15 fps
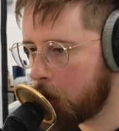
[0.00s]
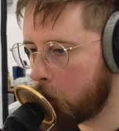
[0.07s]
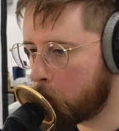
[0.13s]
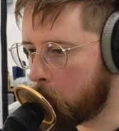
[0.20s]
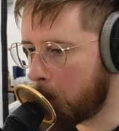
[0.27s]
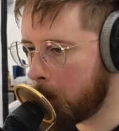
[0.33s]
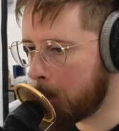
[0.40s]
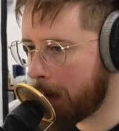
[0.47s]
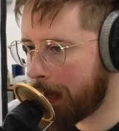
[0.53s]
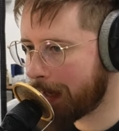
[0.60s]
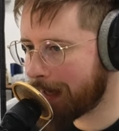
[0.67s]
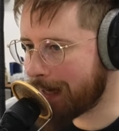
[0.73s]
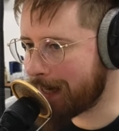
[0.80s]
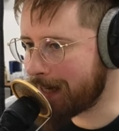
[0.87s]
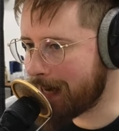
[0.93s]
We'll be
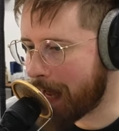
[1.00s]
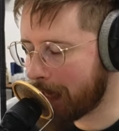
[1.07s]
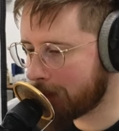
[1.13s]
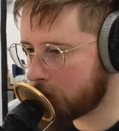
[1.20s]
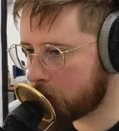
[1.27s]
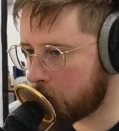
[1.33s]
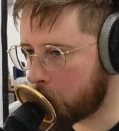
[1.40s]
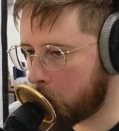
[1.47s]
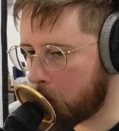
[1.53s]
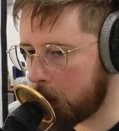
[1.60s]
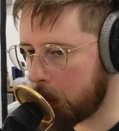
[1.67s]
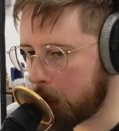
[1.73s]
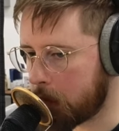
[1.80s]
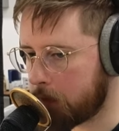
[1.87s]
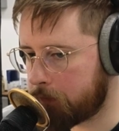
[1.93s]
back next
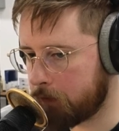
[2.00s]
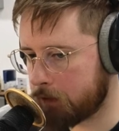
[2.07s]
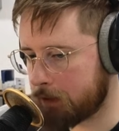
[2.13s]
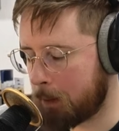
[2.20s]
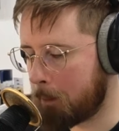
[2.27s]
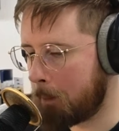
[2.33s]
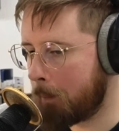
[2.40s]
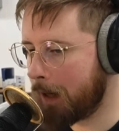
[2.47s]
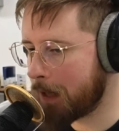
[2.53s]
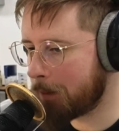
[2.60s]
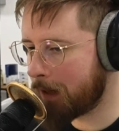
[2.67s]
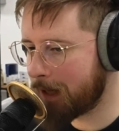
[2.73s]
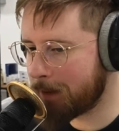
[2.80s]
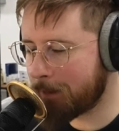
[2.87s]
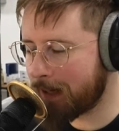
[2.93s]
week for some money,
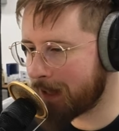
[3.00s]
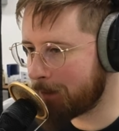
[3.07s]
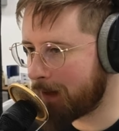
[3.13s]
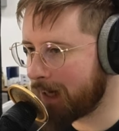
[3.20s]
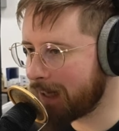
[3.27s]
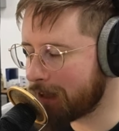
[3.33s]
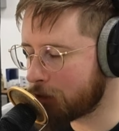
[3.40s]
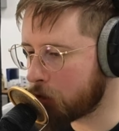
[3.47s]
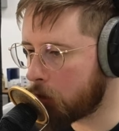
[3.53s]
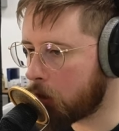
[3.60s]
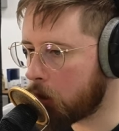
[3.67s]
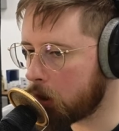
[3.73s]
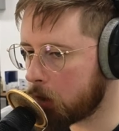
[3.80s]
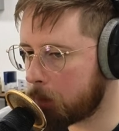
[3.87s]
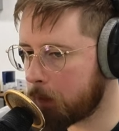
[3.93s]
money, money, money
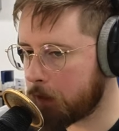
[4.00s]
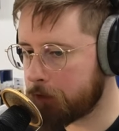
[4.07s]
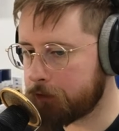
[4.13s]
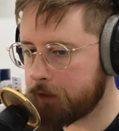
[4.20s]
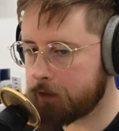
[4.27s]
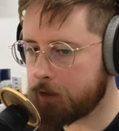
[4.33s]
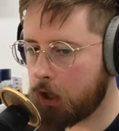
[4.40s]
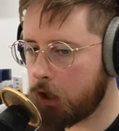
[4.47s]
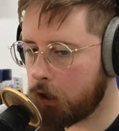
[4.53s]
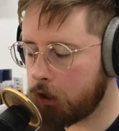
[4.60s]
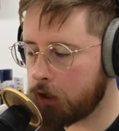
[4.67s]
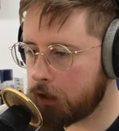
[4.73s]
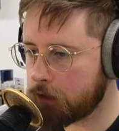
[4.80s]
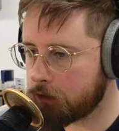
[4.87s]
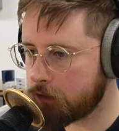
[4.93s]
talk because it's
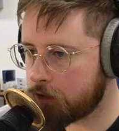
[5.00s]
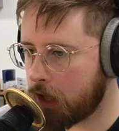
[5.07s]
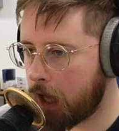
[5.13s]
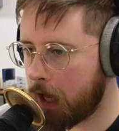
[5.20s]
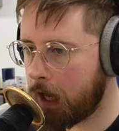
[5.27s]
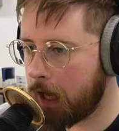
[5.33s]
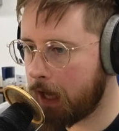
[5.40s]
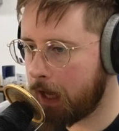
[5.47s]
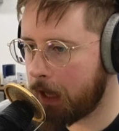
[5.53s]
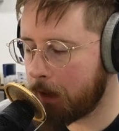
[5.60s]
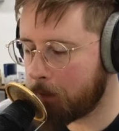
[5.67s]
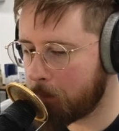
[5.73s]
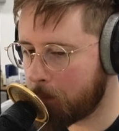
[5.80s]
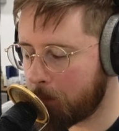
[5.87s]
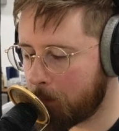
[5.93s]
earnings
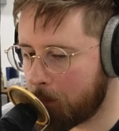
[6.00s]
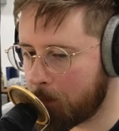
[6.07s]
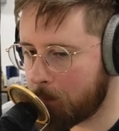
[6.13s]
time.